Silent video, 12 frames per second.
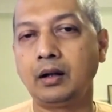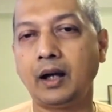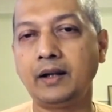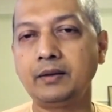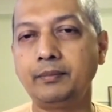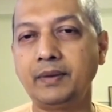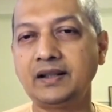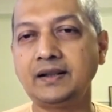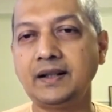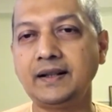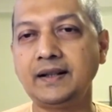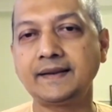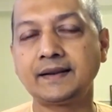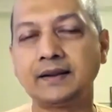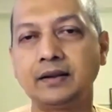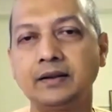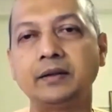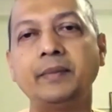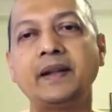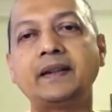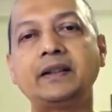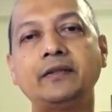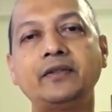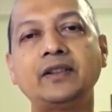And the method is the
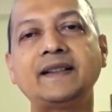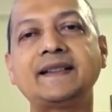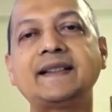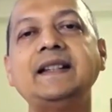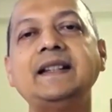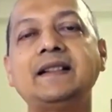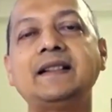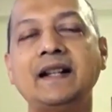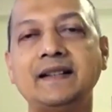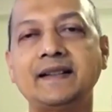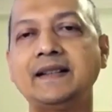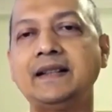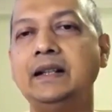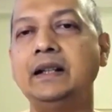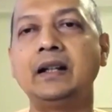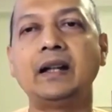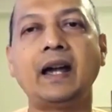method of the seer and the seen.